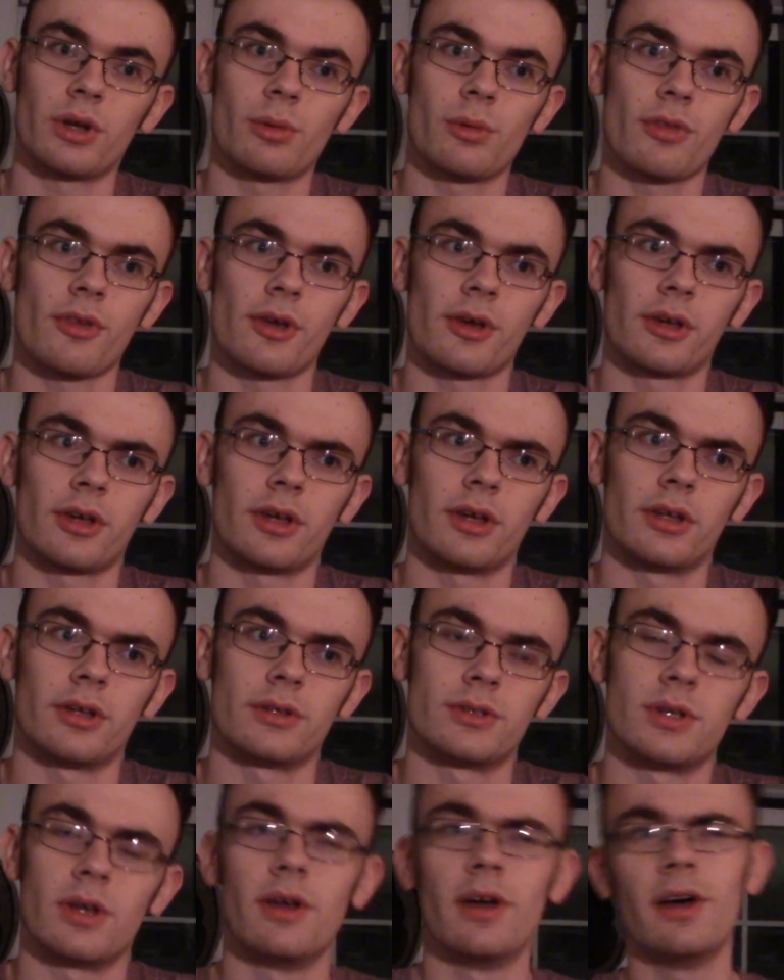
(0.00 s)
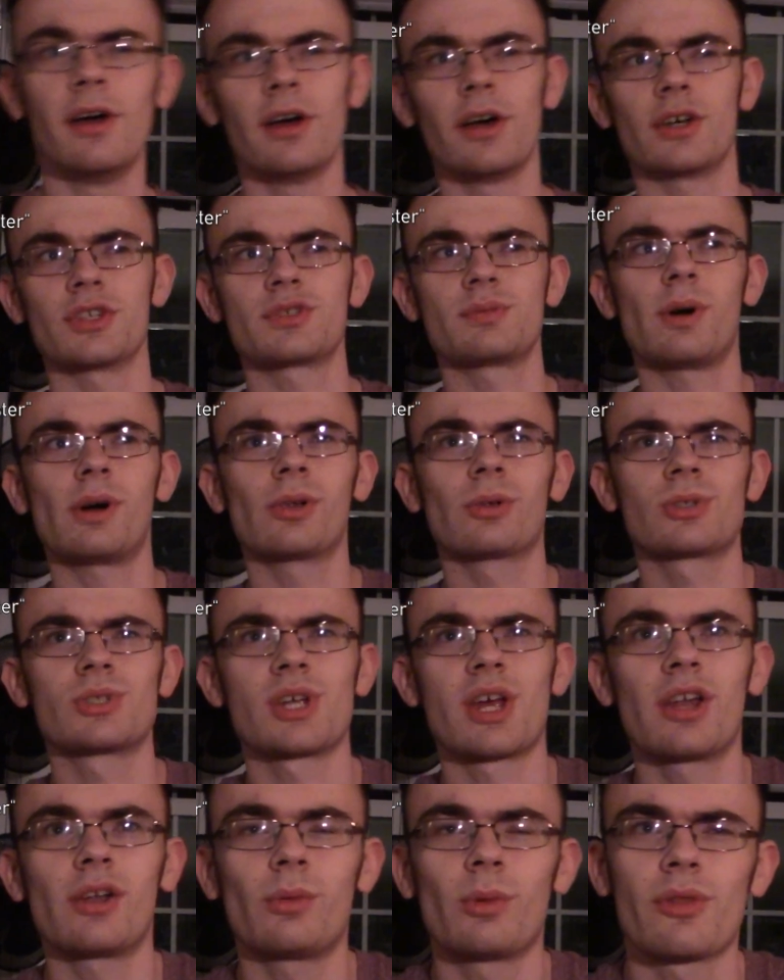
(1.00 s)
It was like a smaller
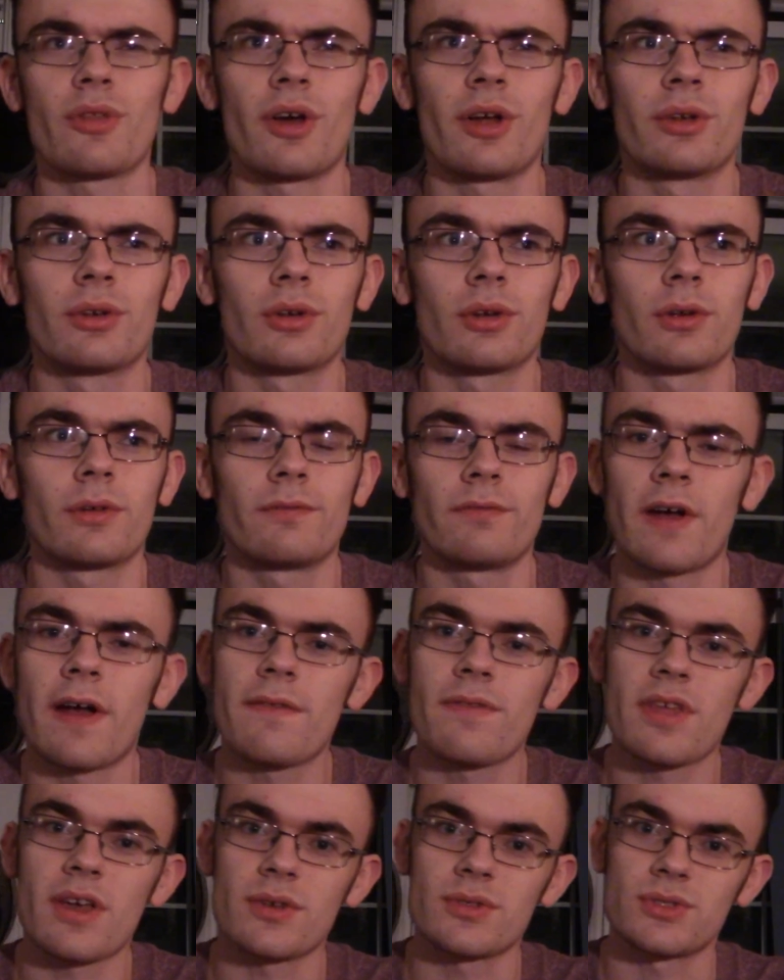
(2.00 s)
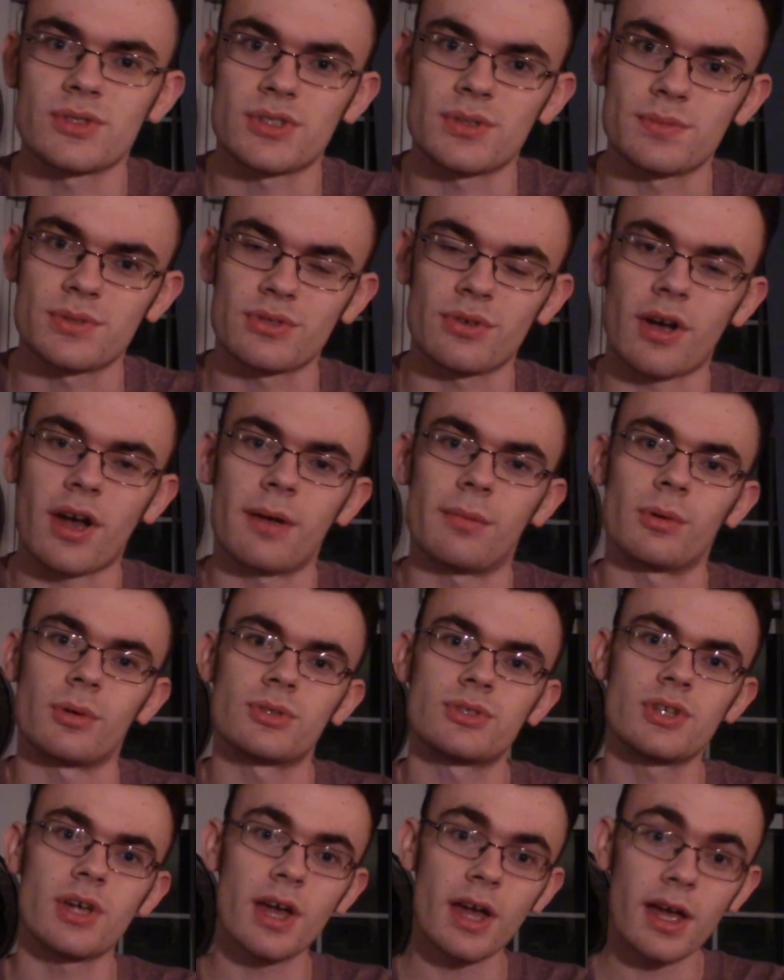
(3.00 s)
channel with under 5,000
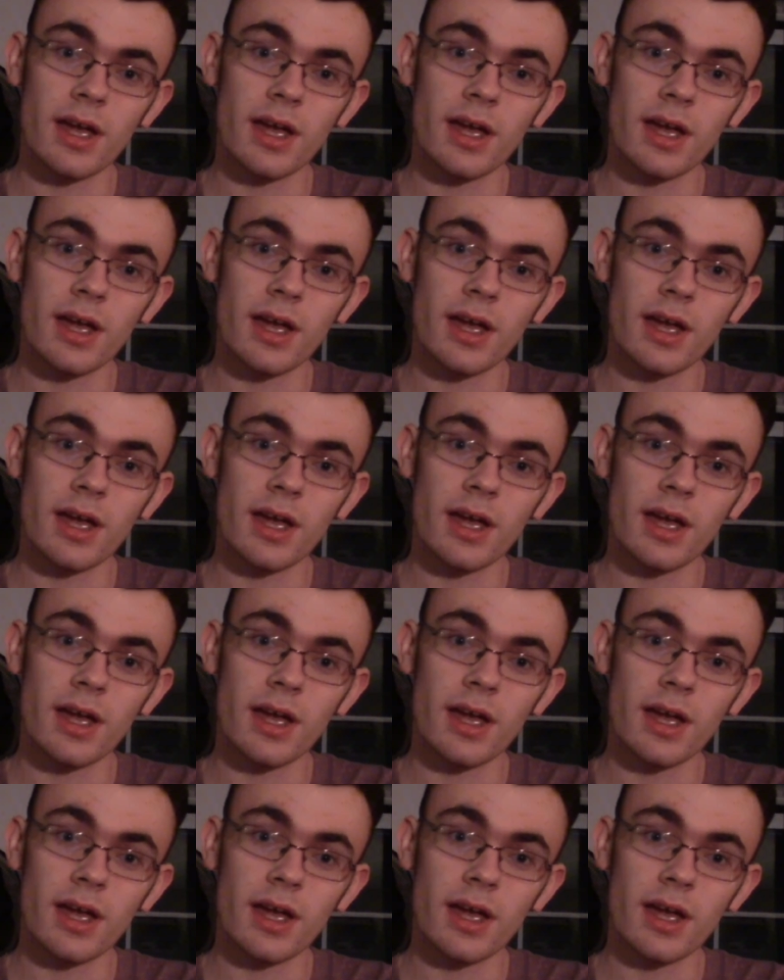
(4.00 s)
subscribers,